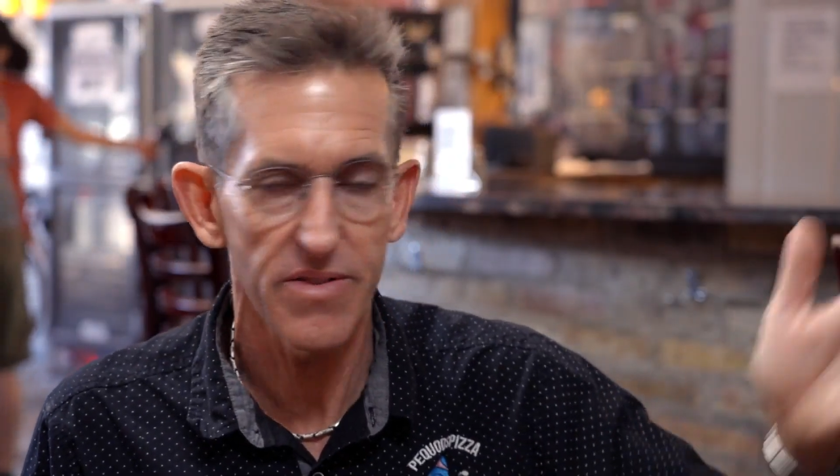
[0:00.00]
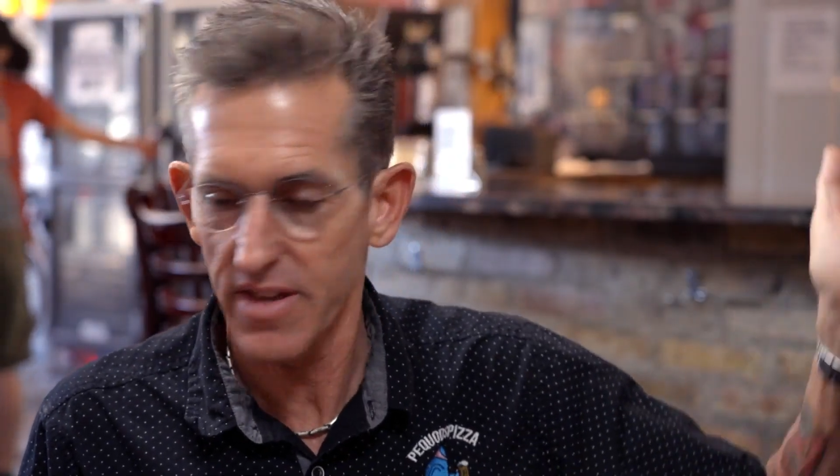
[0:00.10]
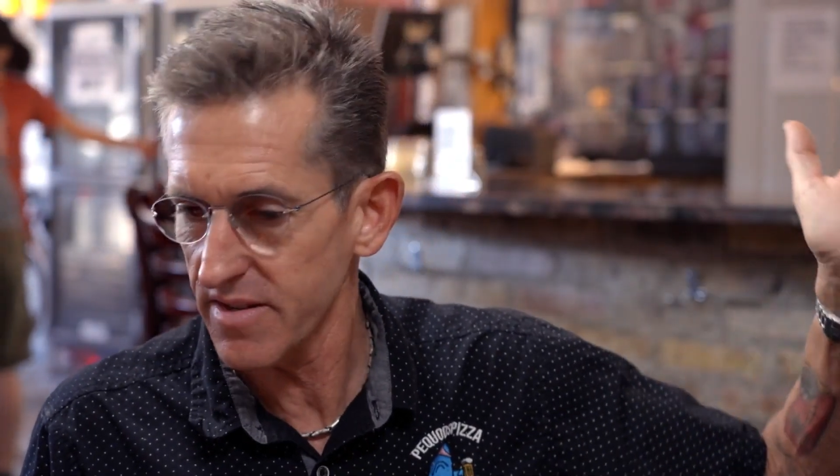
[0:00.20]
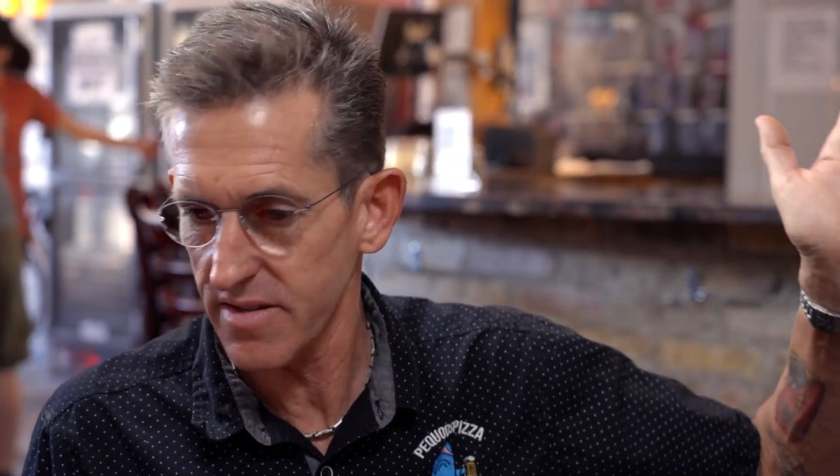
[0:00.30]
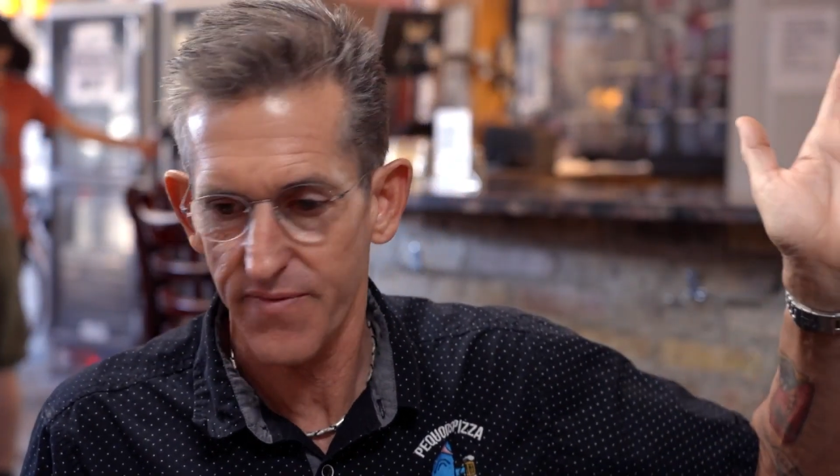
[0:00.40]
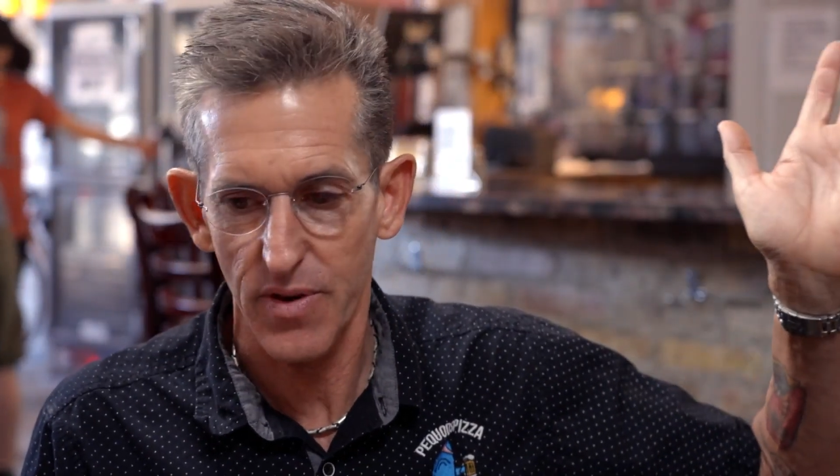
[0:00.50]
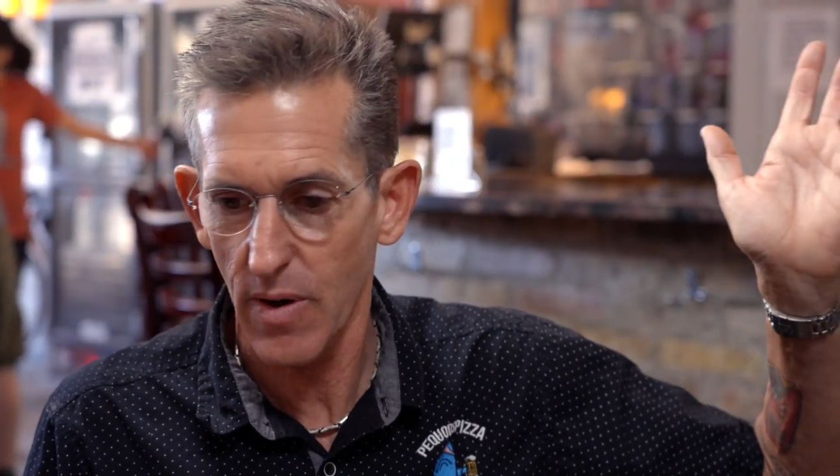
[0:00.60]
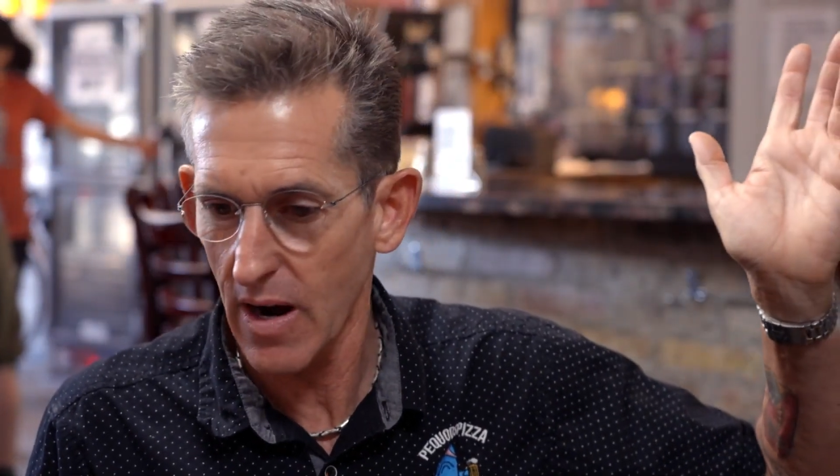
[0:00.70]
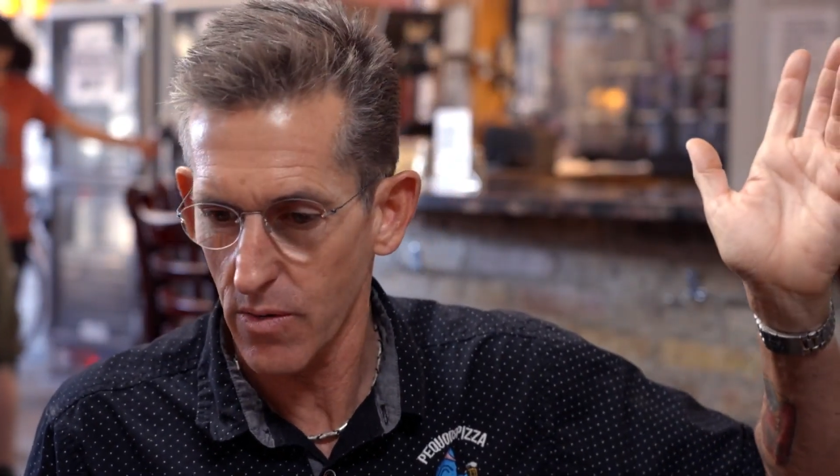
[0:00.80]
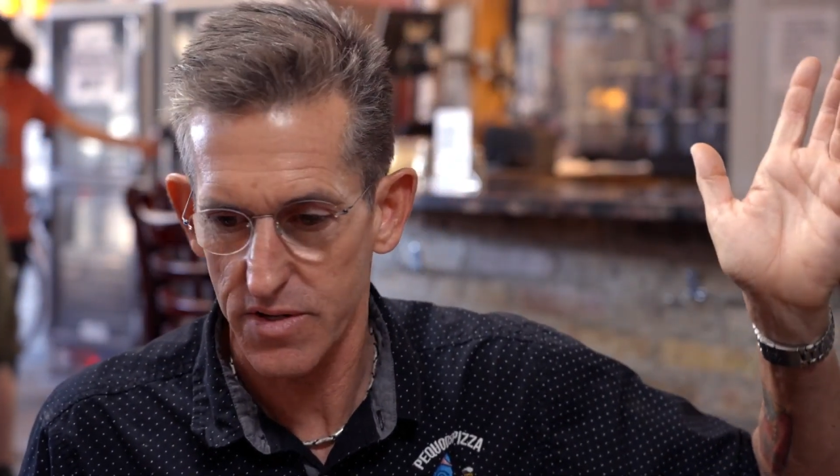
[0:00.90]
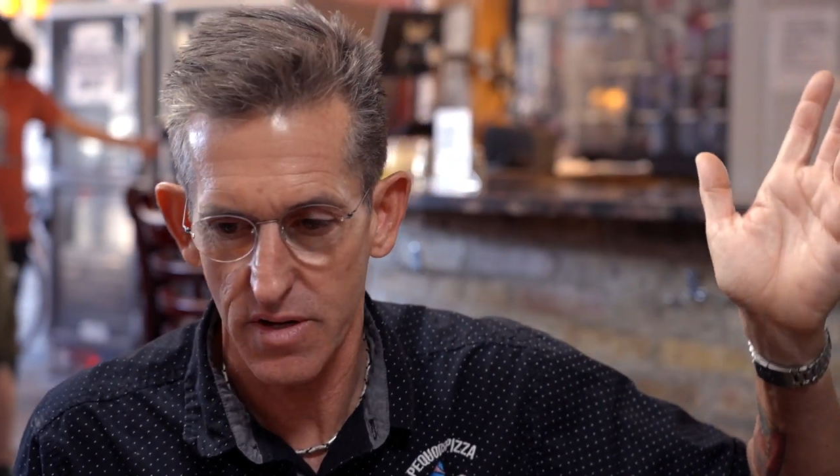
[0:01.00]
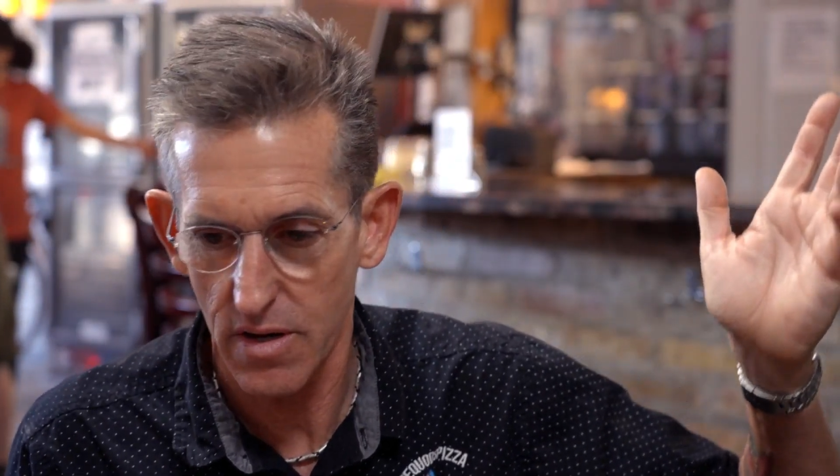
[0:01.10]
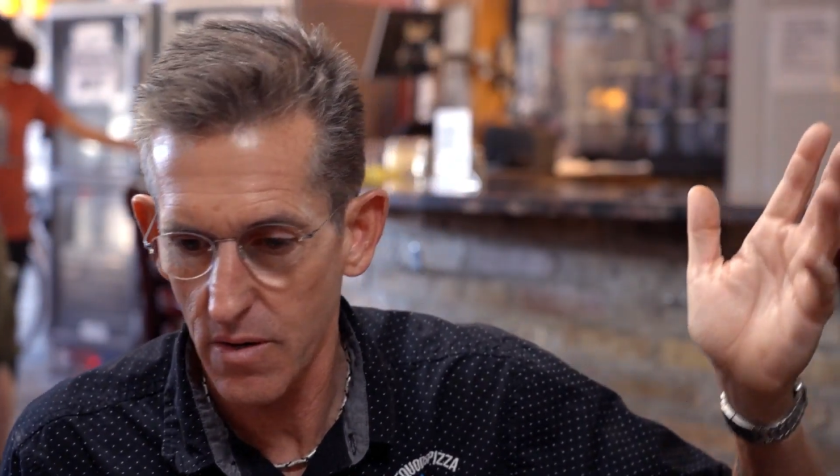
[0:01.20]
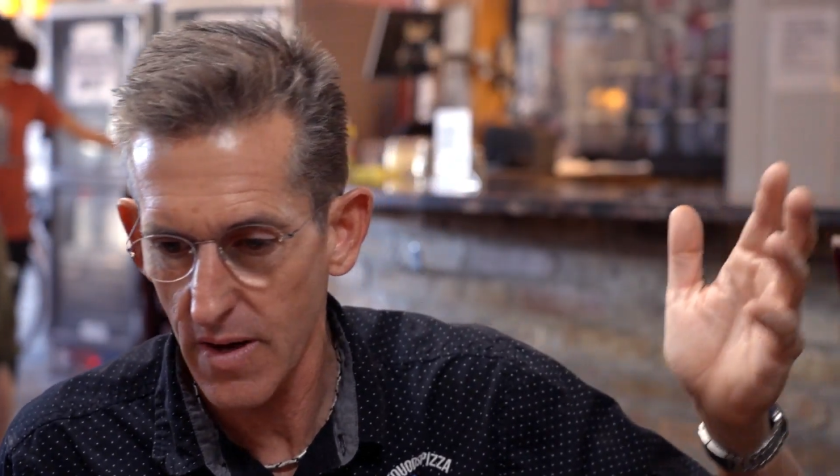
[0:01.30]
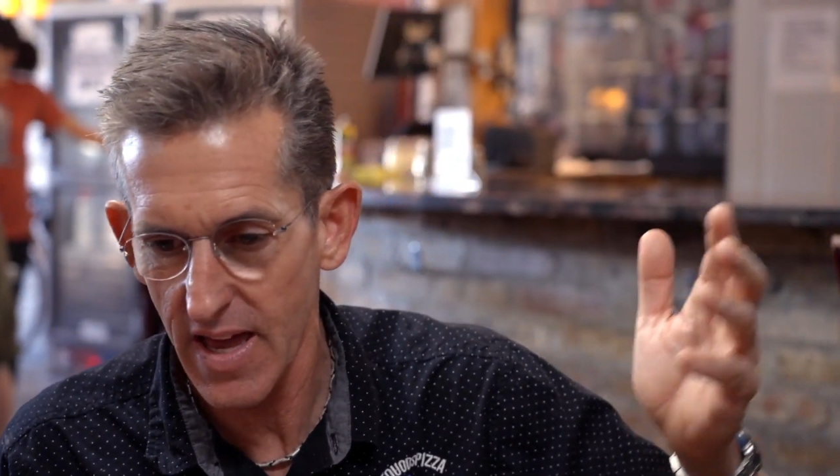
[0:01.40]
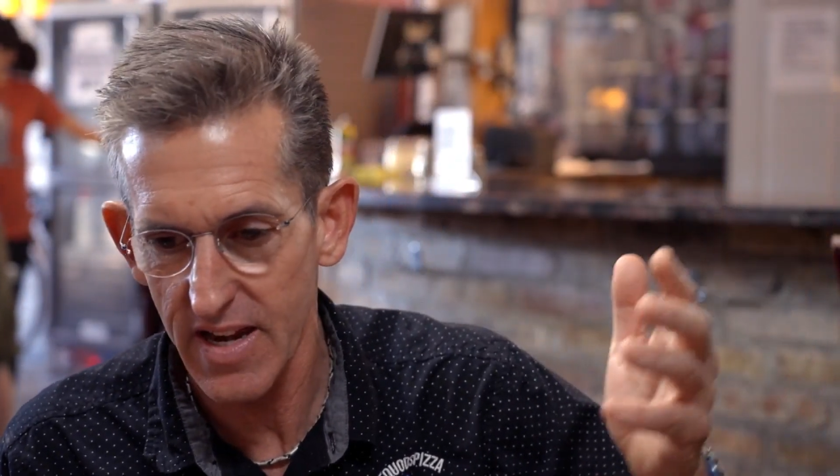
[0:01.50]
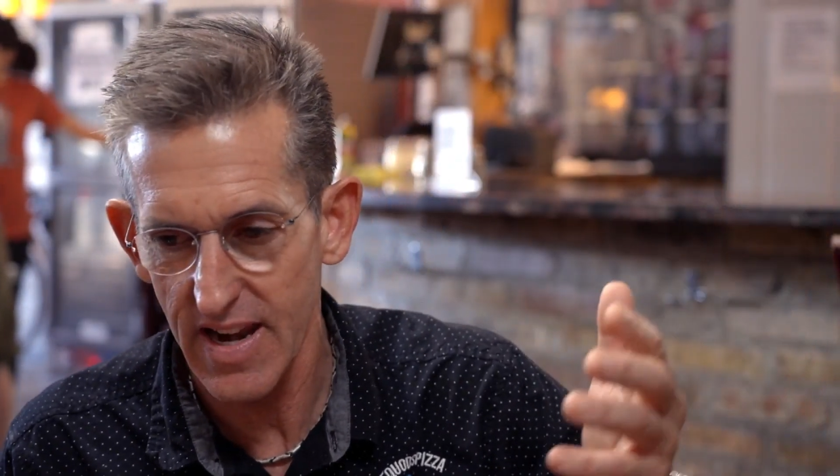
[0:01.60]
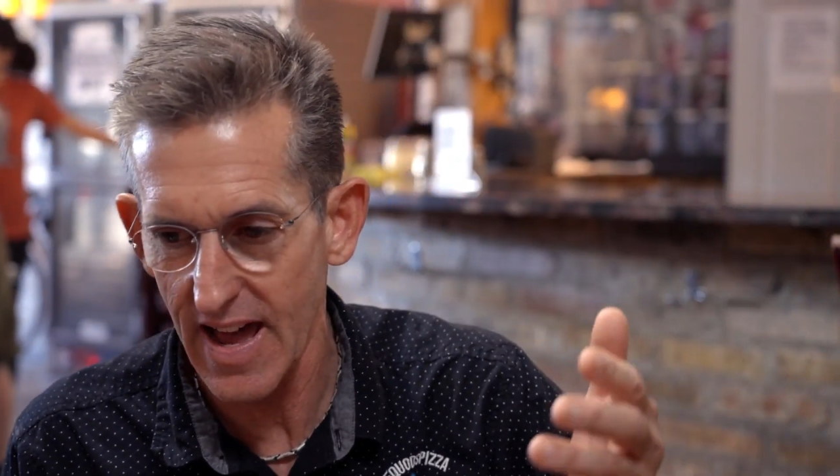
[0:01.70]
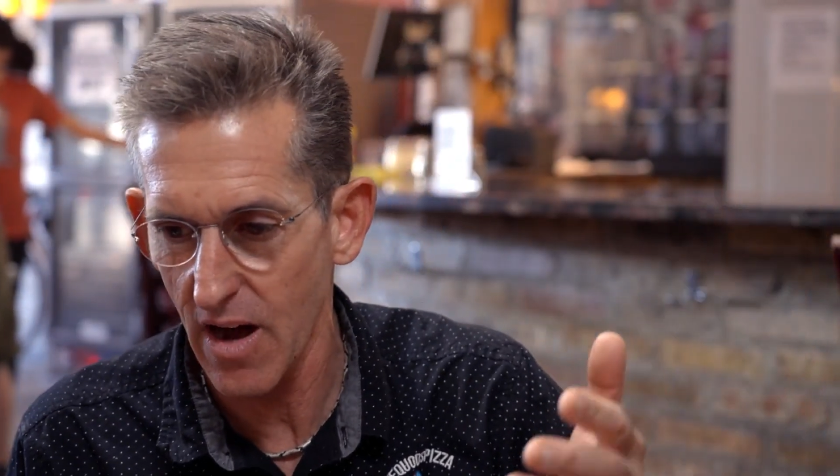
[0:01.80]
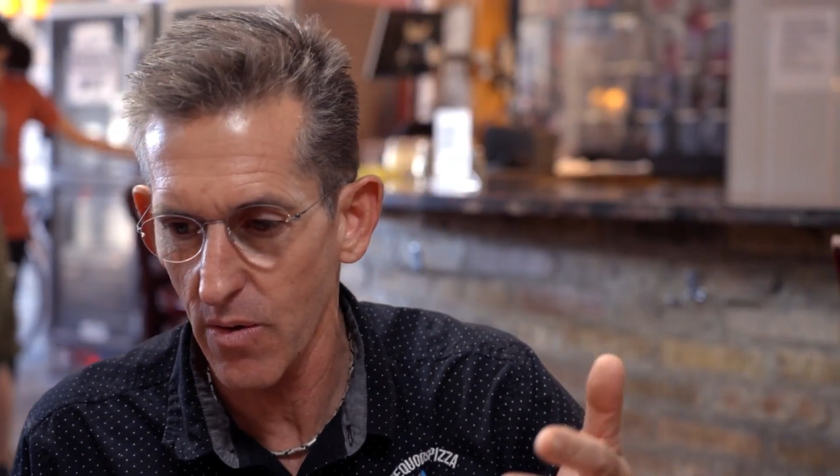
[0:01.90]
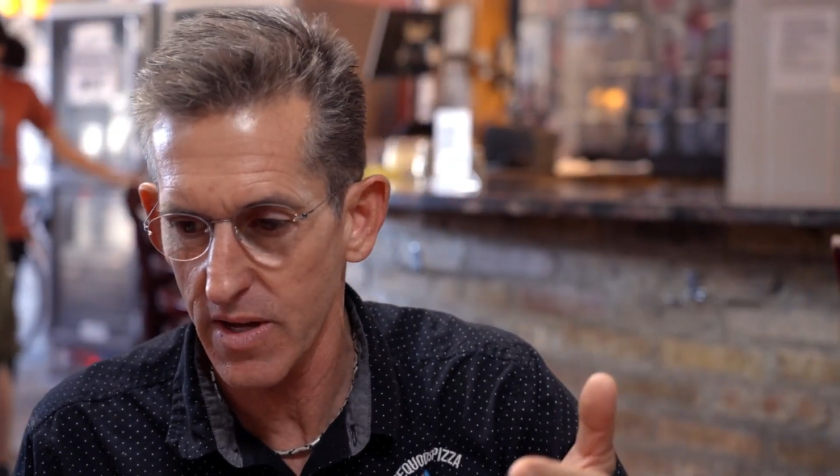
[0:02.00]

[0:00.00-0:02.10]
and this a few hours ago, and now